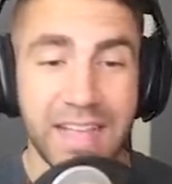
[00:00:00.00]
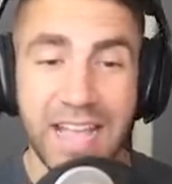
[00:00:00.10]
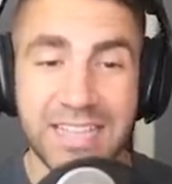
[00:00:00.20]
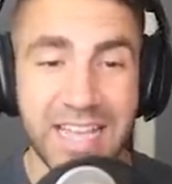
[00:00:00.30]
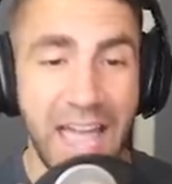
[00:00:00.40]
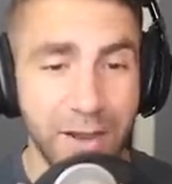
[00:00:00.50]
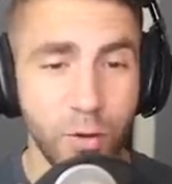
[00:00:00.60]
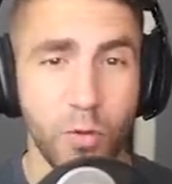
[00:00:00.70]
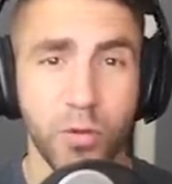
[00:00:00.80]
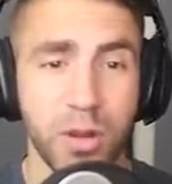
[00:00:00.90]
Guys, I don't
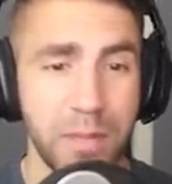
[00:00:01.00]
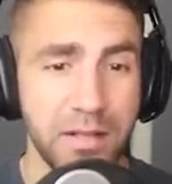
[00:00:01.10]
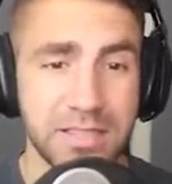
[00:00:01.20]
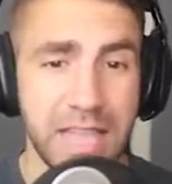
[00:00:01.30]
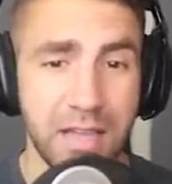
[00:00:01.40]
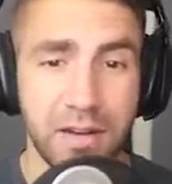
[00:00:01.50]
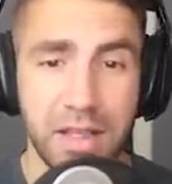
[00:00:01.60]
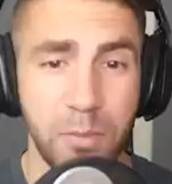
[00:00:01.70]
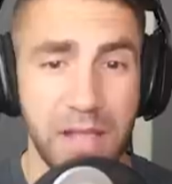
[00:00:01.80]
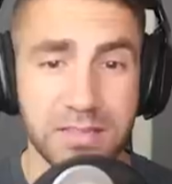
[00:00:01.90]
know if we're going to be able to take out
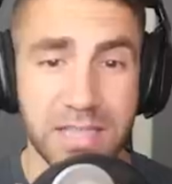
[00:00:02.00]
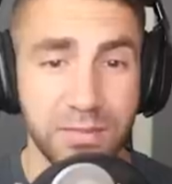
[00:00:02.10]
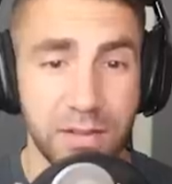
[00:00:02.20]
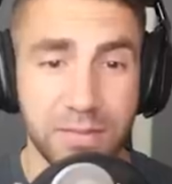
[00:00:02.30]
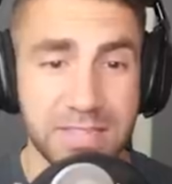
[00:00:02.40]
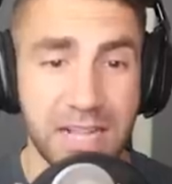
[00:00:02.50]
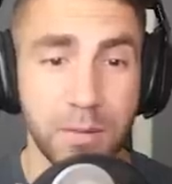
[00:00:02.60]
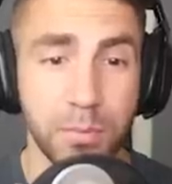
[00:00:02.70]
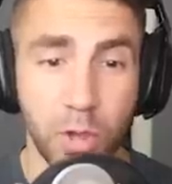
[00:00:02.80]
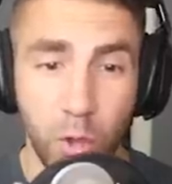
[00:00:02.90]
any whales. Even if it's, like,
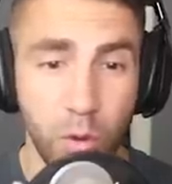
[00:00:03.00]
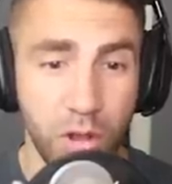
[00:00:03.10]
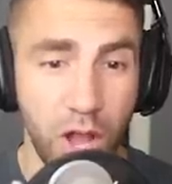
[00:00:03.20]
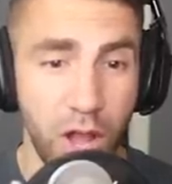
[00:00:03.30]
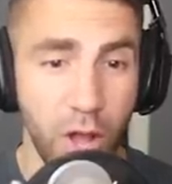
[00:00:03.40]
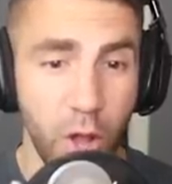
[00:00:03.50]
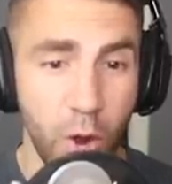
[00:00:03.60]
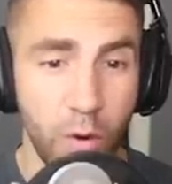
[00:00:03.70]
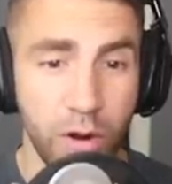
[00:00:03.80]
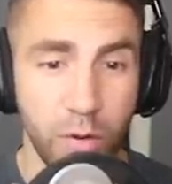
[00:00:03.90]
a beluga
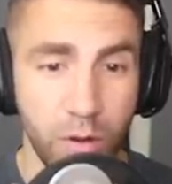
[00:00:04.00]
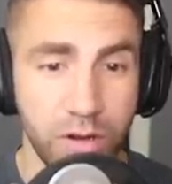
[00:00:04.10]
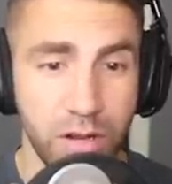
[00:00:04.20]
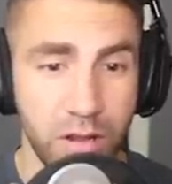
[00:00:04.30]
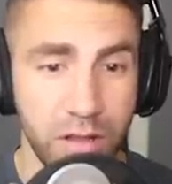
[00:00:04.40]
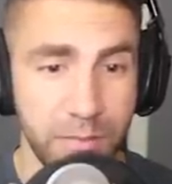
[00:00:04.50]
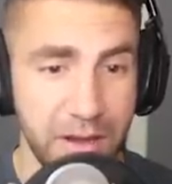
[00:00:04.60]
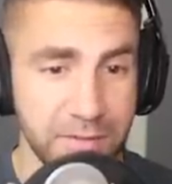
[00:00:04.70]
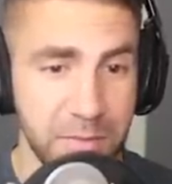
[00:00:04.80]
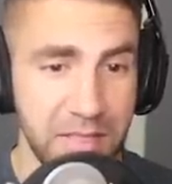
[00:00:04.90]
or an orca. It might
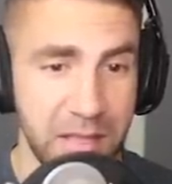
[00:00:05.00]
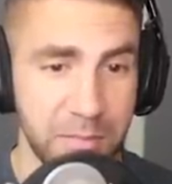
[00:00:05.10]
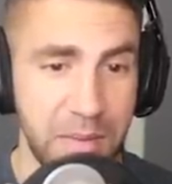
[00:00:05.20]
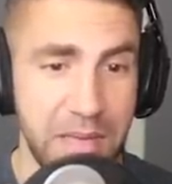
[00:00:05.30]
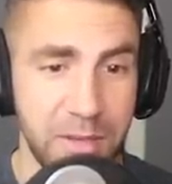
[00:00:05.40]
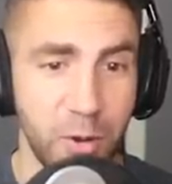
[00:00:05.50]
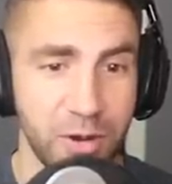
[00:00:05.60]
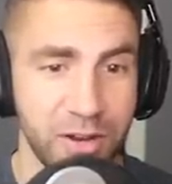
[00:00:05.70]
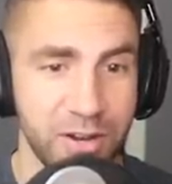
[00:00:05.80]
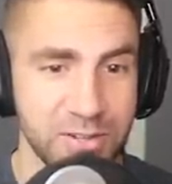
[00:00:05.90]
have to be, like, a baby
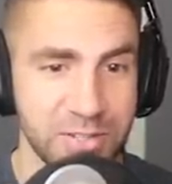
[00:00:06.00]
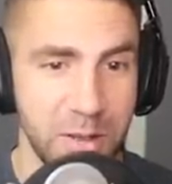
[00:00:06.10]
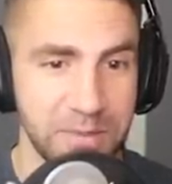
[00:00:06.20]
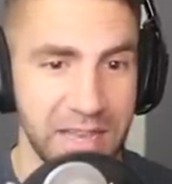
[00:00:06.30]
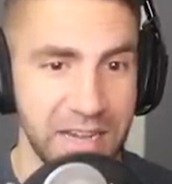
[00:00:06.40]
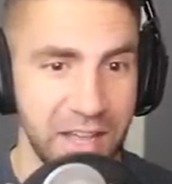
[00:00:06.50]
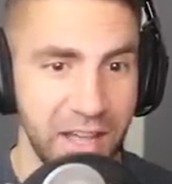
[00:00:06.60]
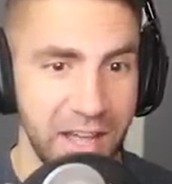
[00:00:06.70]
orca or something.